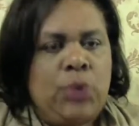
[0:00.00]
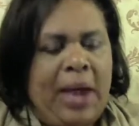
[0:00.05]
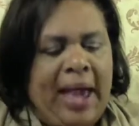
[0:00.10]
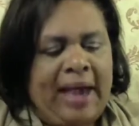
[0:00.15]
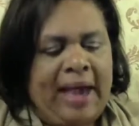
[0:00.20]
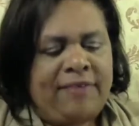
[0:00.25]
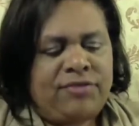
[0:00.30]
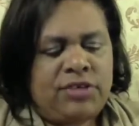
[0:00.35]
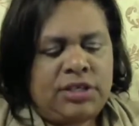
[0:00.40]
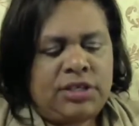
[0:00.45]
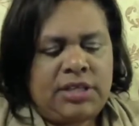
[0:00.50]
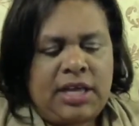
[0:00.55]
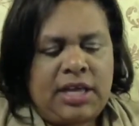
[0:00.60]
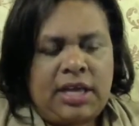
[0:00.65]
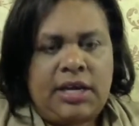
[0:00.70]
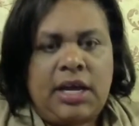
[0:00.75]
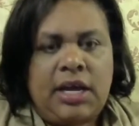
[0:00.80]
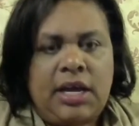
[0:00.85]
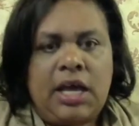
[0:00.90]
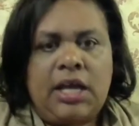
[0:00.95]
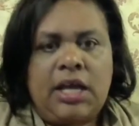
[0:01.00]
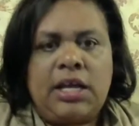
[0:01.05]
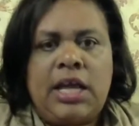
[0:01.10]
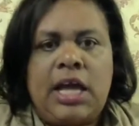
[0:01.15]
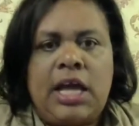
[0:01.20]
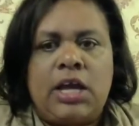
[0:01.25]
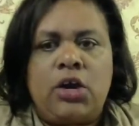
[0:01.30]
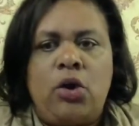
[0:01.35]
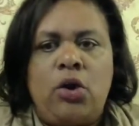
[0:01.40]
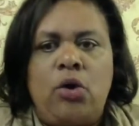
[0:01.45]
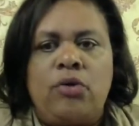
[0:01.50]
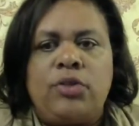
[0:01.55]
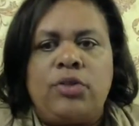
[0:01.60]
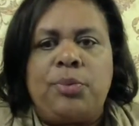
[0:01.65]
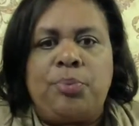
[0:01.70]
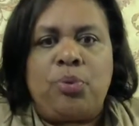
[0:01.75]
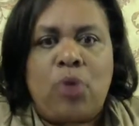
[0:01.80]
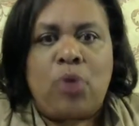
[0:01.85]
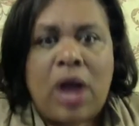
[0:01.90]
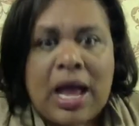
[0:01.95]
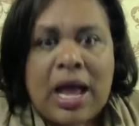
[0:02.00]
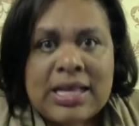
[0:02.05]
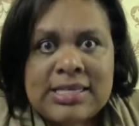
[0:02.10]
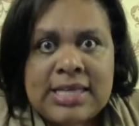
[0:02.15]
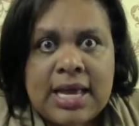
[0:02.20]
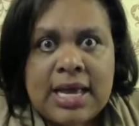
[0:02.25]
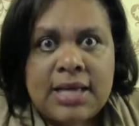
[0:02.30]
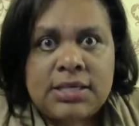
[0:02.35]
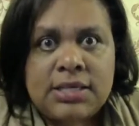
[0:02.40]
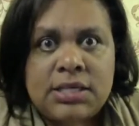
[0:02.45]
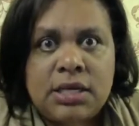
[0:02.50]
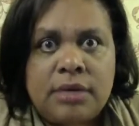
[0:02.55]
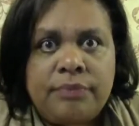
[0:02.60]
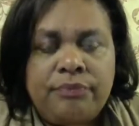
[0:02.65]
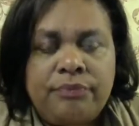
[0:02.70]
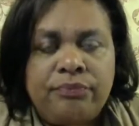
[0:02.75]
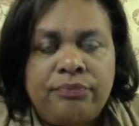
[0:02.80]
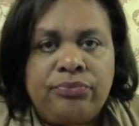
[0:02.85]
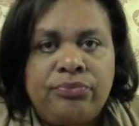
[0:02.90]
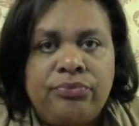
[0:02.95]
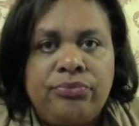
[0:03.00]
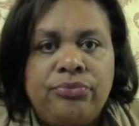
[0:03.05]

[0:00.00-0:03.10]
you have to then let go of the process.